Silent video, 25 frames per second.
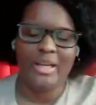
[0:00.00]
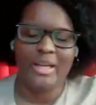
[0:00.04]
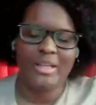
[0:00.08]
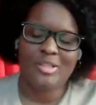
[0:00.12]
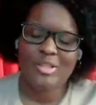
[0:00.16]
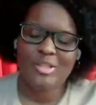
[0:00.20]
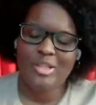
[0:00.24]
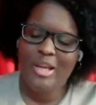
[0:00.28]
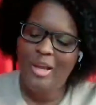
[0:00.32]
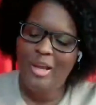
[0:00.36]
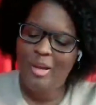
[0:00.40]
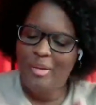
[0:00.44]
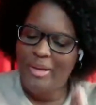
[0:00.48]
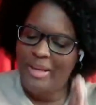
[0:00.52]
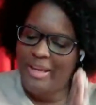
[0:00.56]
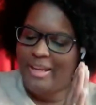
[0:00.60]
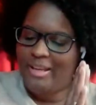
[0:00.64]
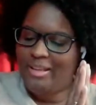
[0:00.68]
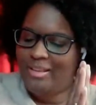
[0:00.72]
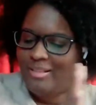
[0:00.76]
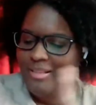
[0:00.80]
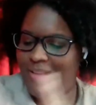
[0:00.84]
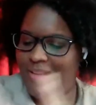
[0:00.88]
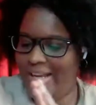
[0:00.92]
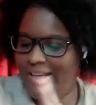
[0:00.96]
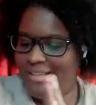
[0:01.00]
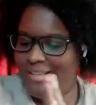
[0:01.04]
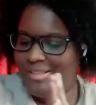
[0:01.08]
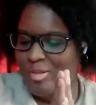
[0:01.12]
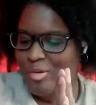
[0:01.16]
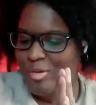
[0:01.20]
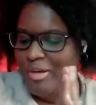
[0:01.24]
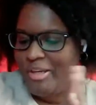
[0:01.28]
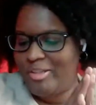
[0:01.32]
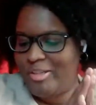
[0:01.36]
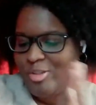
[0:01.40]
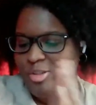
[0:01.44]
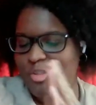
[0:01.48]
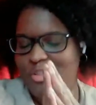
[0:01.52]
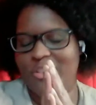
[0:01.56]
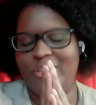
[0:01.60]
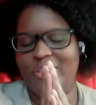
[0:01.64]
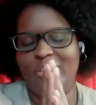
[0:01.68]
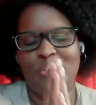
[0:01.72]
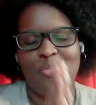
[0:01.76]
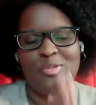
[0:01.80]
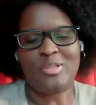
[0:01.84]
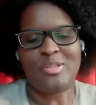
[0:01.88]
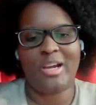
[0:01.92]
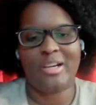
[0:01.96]
gosh. Okay, last
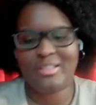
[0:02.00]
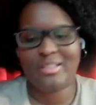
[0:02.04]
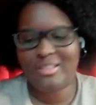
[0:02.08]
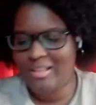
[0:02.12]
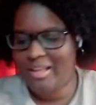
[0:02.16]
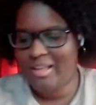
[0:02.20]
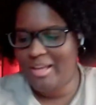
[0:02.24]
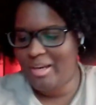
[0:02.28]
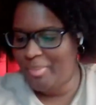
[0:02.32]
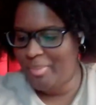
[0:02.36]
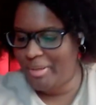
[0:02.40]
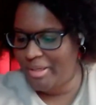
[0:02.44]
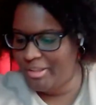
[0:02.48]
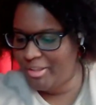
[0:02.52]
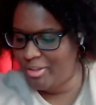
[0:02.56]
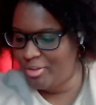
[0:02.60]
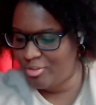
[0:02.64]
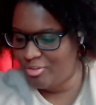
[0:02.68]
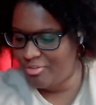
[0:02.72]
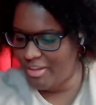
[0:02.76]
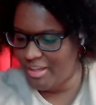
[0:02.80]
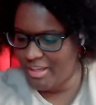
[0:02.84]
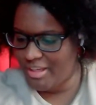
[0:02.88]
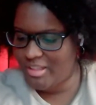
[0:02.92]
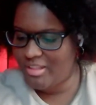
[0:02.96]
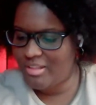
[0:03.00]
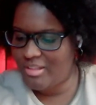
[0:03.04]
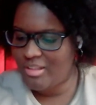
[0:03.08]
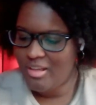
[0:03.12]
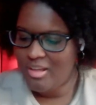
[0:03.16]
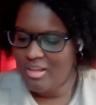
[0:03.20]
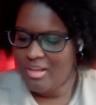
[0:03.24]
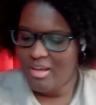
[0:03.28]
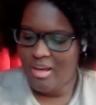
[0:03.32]
question. You talked a lot about your faith,